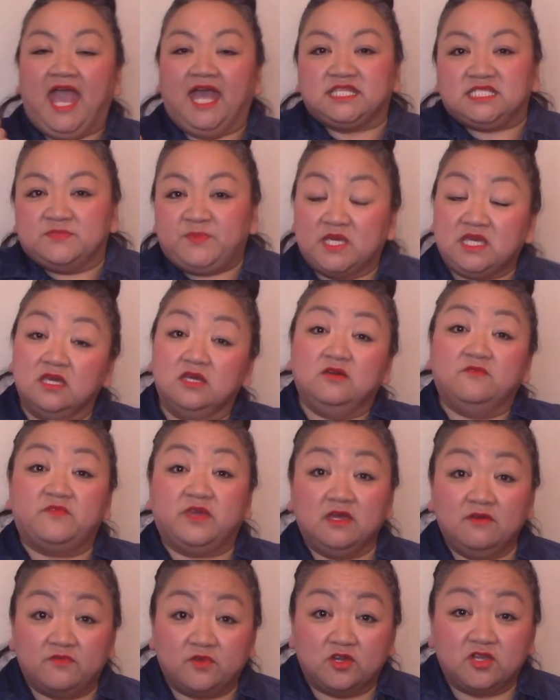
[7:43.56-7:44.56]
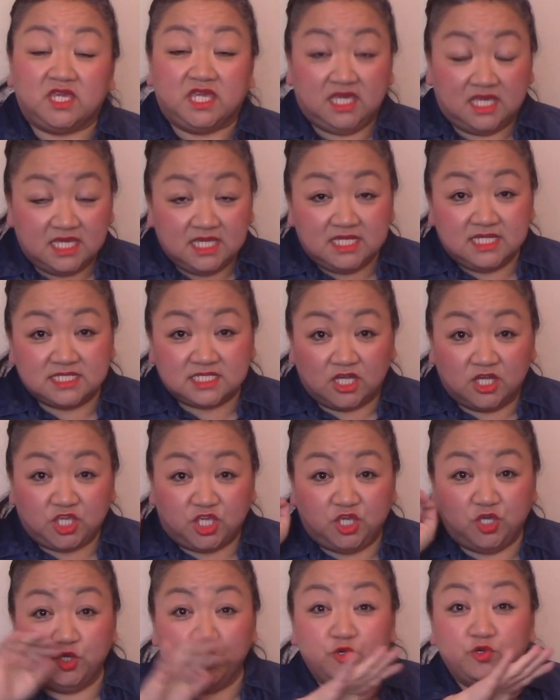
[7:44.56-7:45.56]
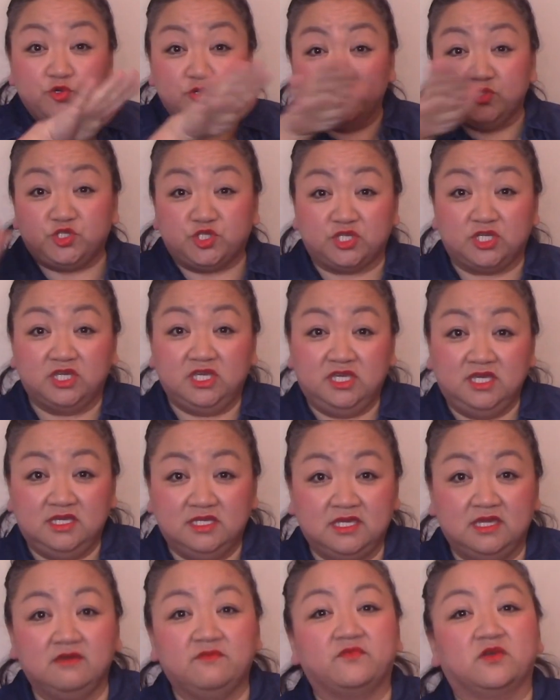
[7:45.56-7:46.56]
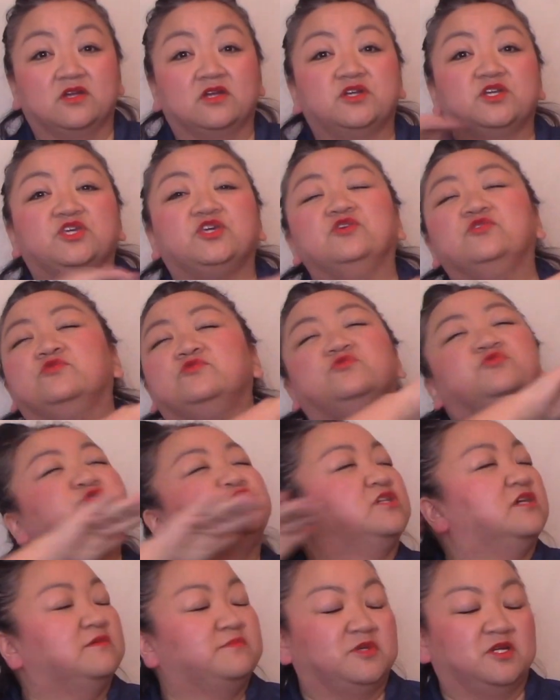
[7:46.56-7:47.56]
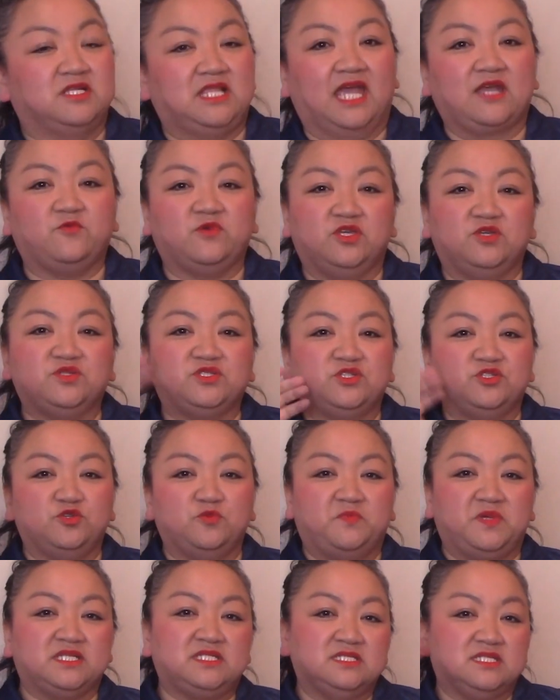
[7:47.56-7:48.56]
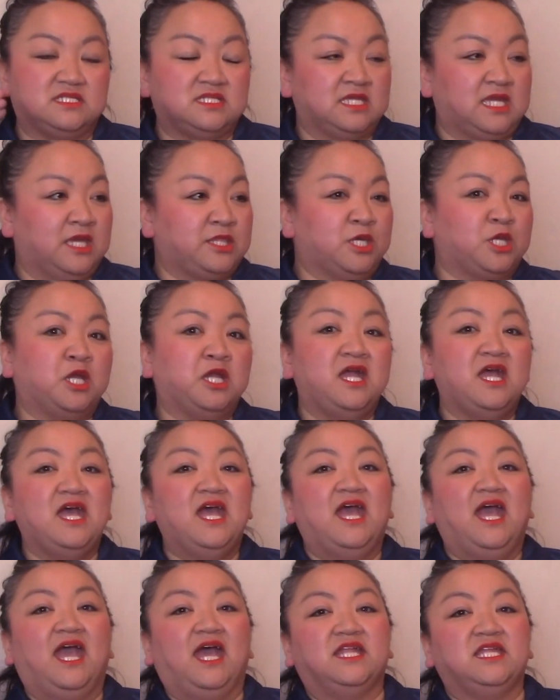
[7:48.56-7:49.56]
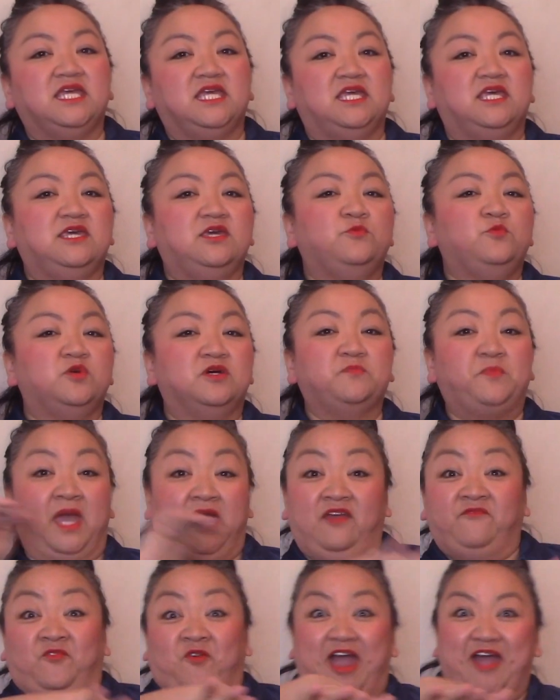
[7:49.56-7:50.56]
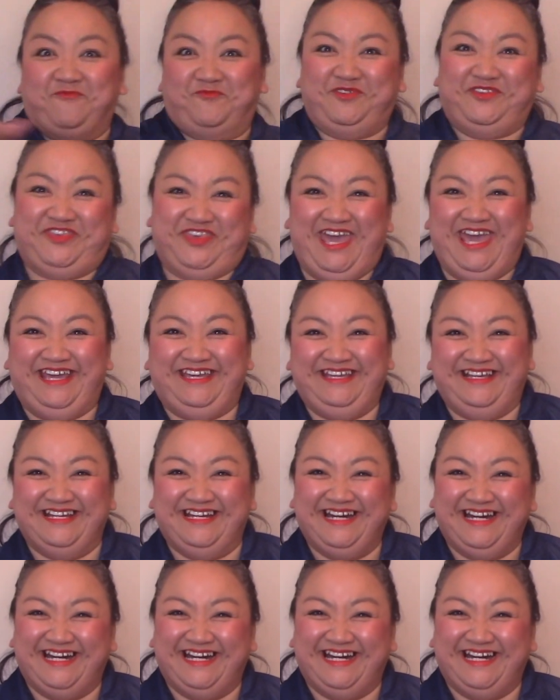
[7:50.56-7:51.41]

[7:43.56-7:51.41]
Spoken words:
And speaking of giver, he is a huge giver. Like we used to do business together, and he would pay for everything.